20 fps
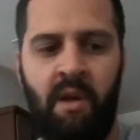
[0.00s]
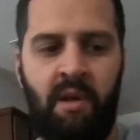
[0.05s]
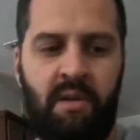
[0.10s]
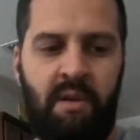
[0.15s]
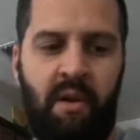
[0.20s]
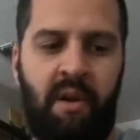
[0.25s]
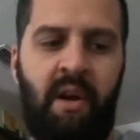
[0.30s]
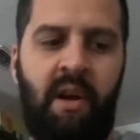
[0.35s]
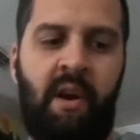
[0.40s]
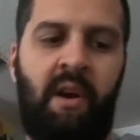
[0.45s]

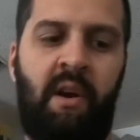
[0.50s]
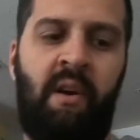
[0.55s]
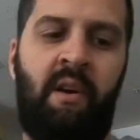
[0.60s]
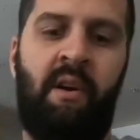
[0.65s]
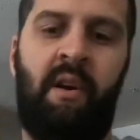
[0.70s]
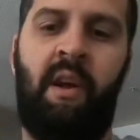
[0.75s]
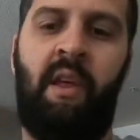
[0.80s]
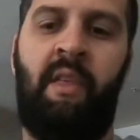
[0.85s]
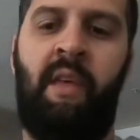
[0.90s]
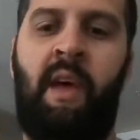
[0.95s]
So
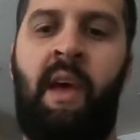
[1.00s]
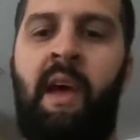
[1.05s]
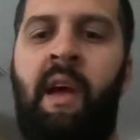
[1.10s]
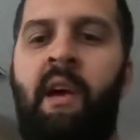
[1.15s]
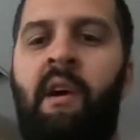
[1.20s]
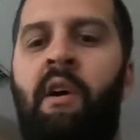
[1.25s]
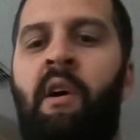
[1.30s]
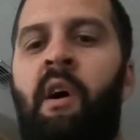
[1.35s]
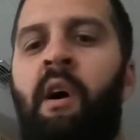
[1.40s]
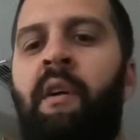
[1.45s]
here
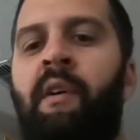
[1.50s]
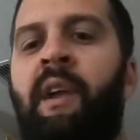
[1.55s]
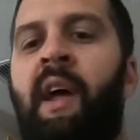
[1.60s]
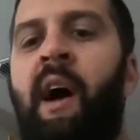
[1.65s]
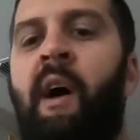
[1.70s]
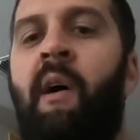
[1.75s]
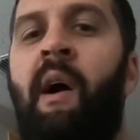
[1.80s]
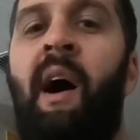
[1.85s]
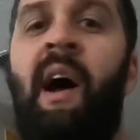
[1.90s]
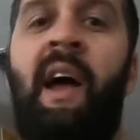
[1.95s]
they are.
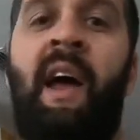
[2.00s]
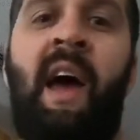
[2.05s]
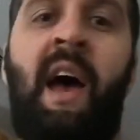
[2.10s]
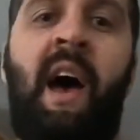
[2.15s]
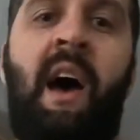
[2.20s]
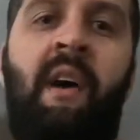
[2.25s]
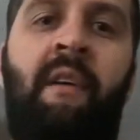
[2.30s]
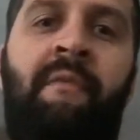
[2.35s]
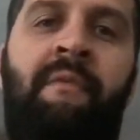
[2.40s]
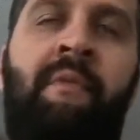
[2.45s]
Now I have